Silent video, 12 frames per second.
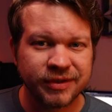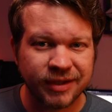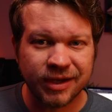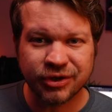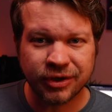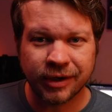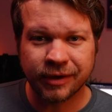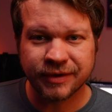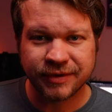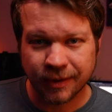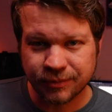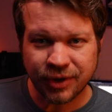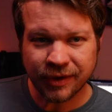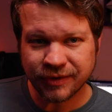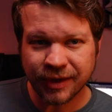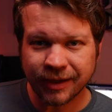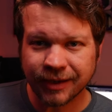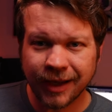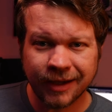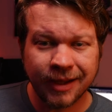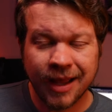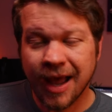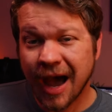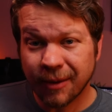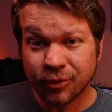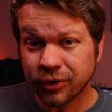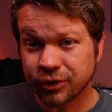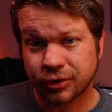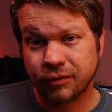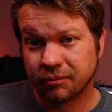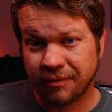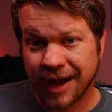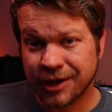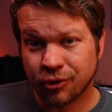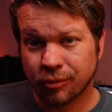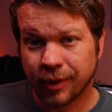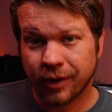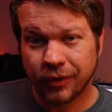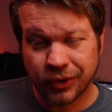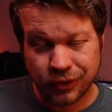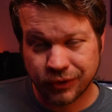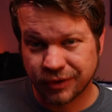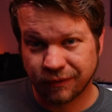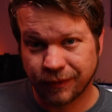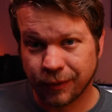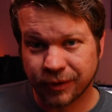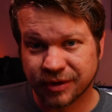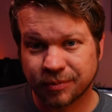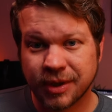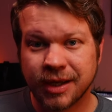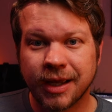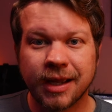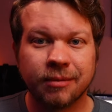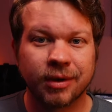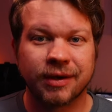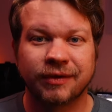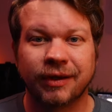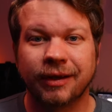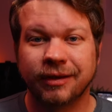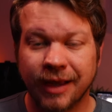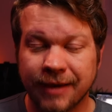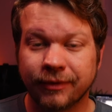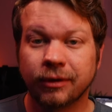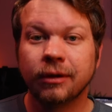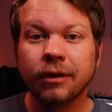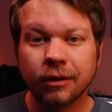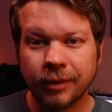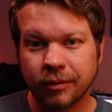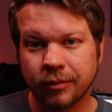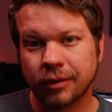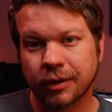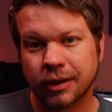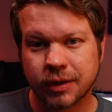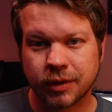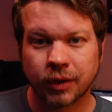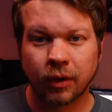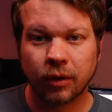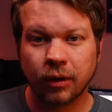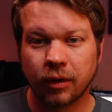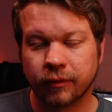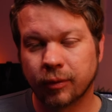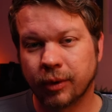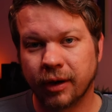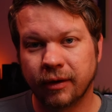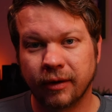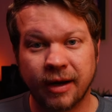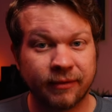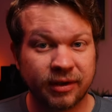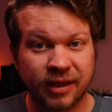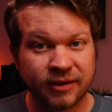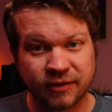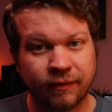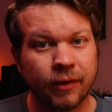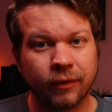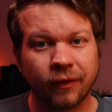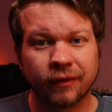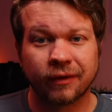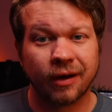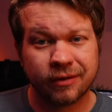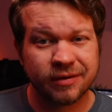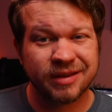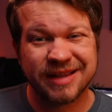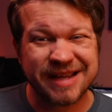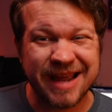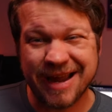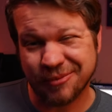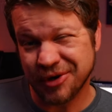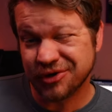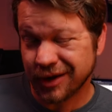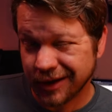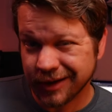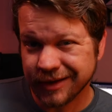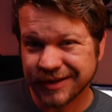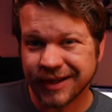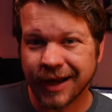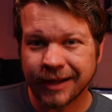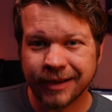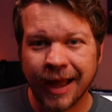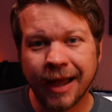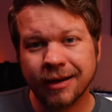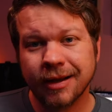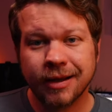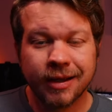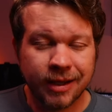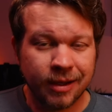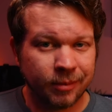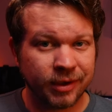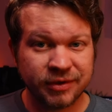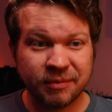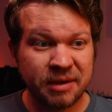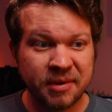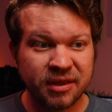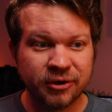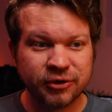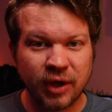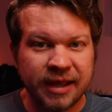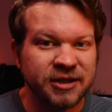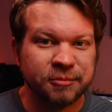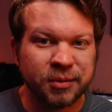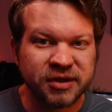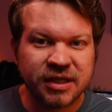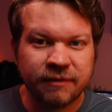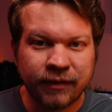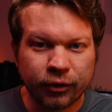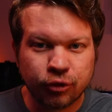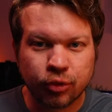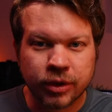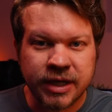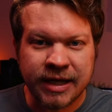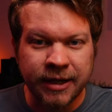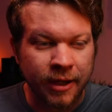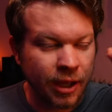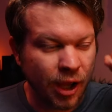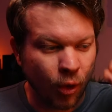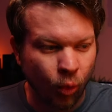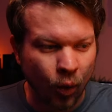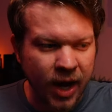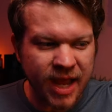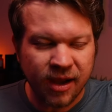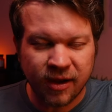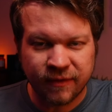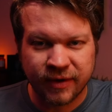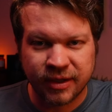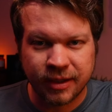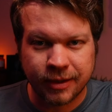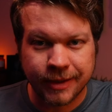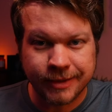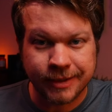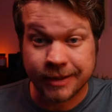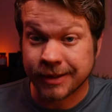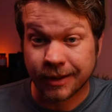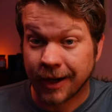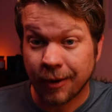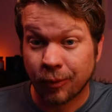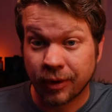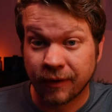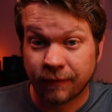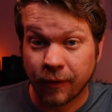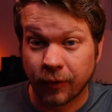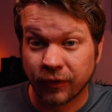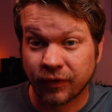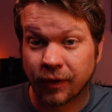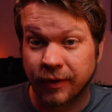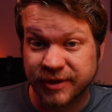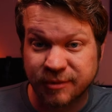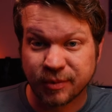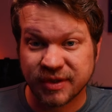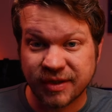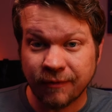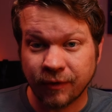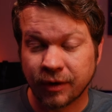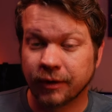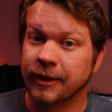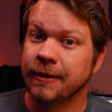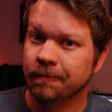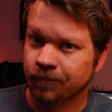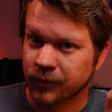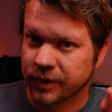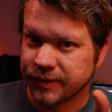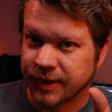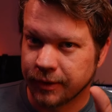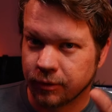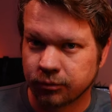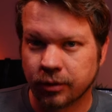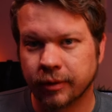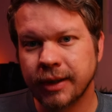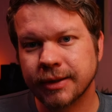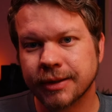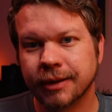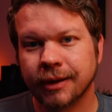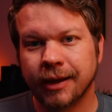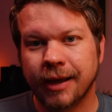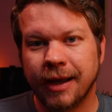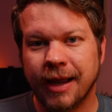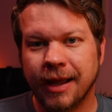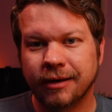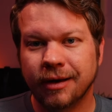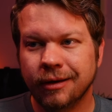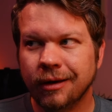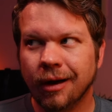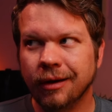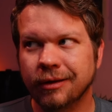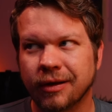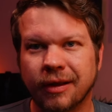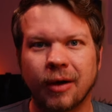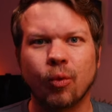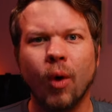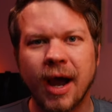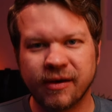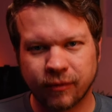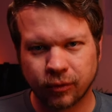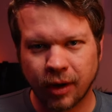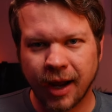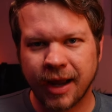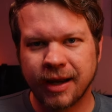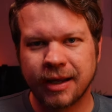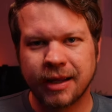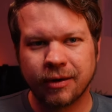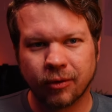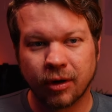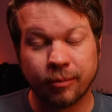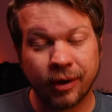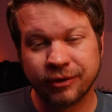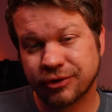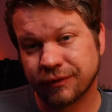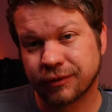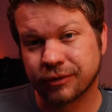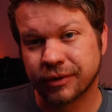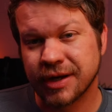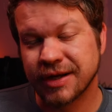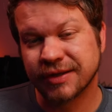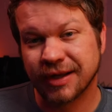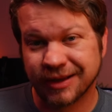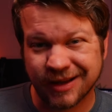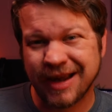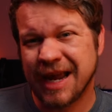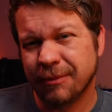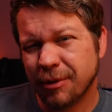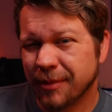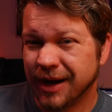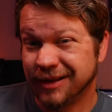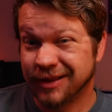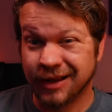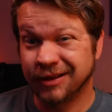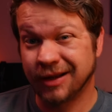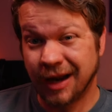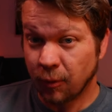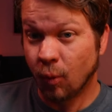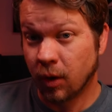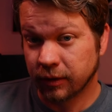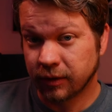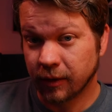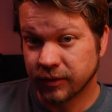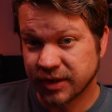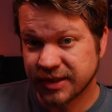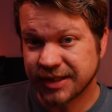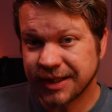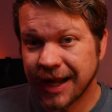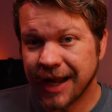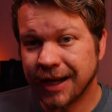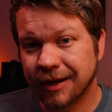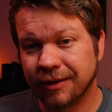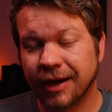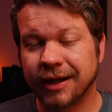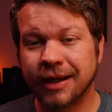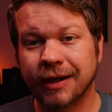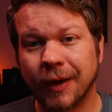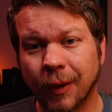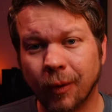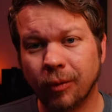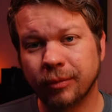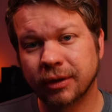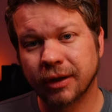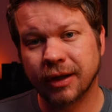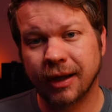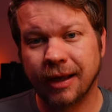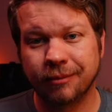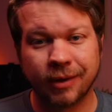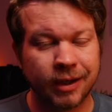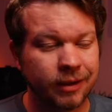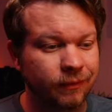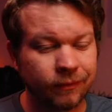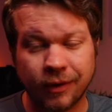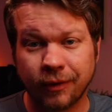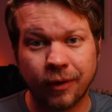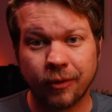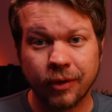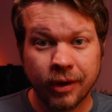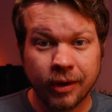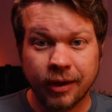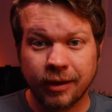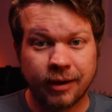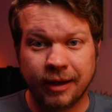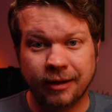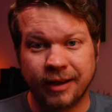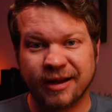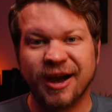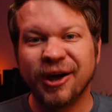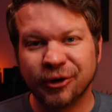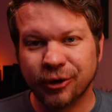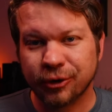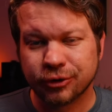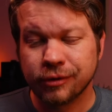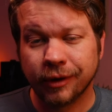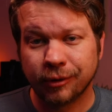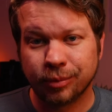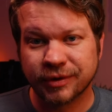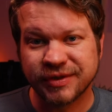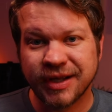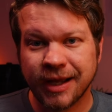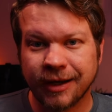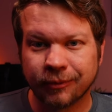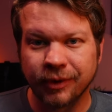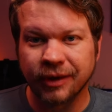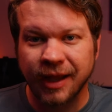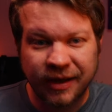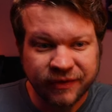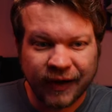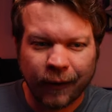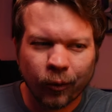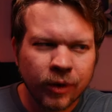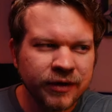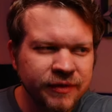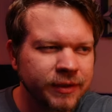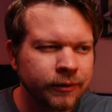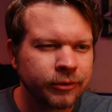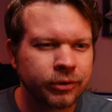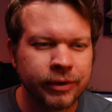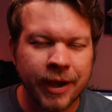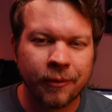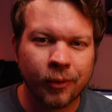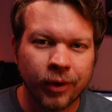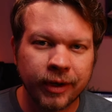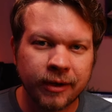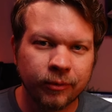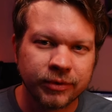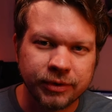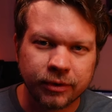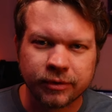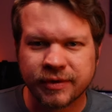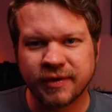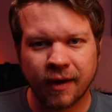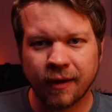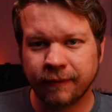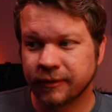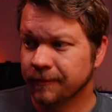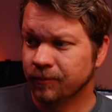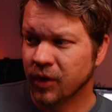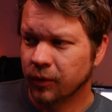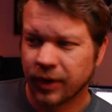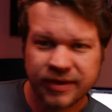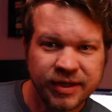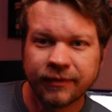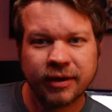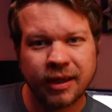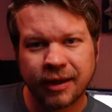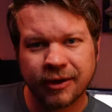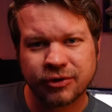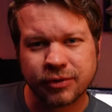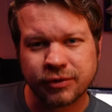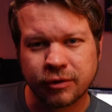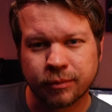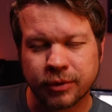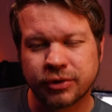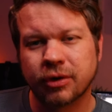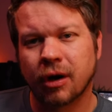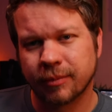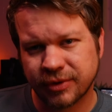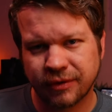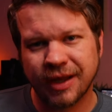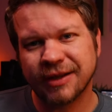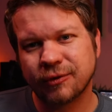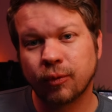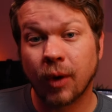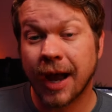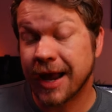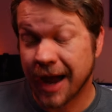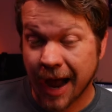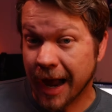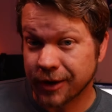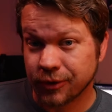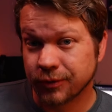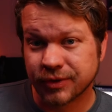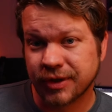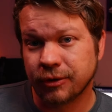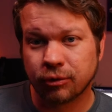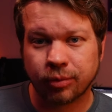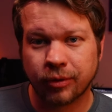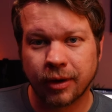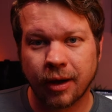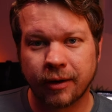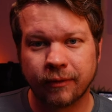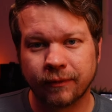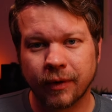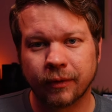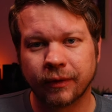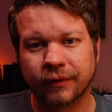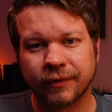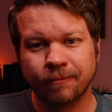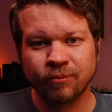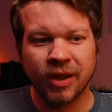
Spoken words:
stationary subjects like that, I'm going to shoot in manual mode and use the focus peaking because I like to have a little bit more control over where everything's focused other than the camera trying to decide that. Because maybe there's a specific tree way off in the distance that I want to focus on specifically, single point, and not a wide variety or a bunch of trees. And the camera might think that I want those instead. And then I get home, look at my photo at like 100 or 200% and realize that one single tree I wanted was a little soft, whereas everything else was super sharp. So that's why I use single point autofocus.